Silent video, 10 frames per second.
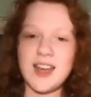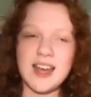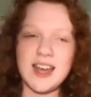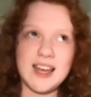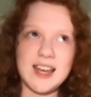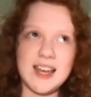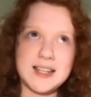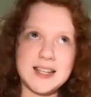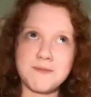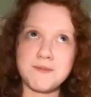
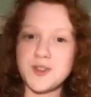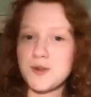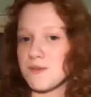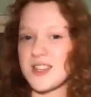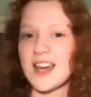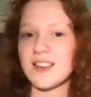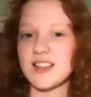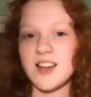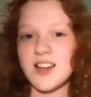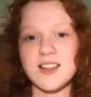And so, yeah,
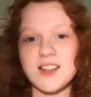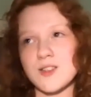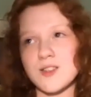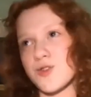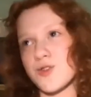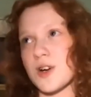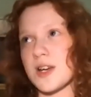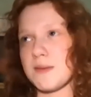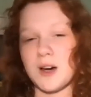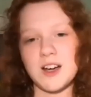that's kind of the
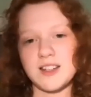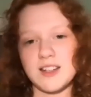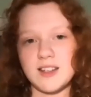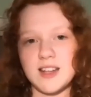story behind it.